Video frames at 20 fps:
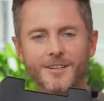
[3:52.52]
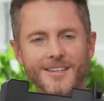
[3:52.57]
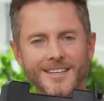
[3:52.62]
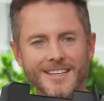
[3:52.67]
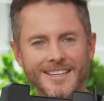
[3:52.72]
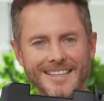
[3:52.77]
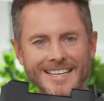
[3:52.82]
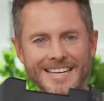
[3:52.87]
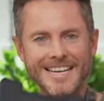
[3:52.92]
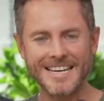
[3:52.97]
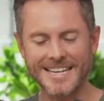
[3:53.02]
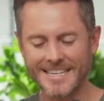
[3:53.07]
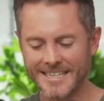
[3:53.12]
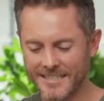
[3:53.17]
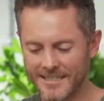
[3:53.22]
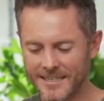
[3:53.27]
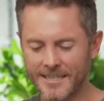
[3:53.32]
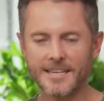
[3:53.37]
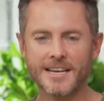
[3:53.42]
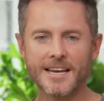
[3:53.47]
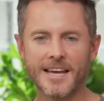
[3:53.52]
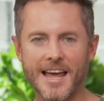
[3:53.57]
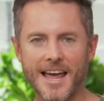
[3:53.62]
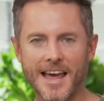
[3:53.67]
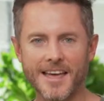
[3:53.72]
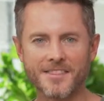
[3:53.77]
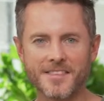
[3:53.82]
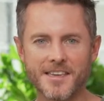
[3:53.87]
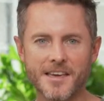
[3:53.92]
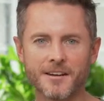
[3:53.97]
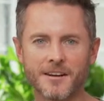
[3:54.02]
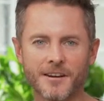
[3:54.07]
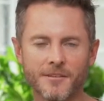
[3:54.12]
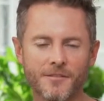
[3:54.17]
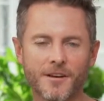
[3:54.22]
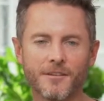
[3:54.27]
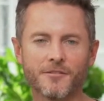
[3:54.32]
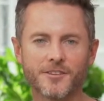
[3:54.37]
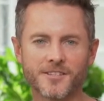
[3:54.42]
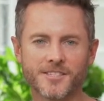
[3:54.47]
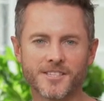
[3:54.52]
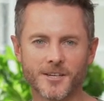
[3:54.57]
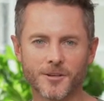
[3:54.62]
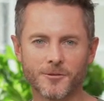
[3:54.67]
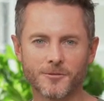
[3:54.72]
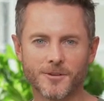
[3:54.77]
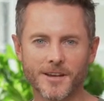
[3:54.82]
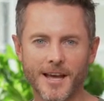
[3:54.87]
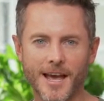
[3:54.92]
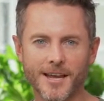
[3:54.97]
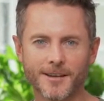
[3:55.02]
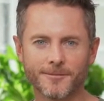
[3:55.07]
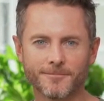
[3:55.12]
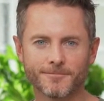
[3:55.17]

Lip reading: clean at the end of every single day.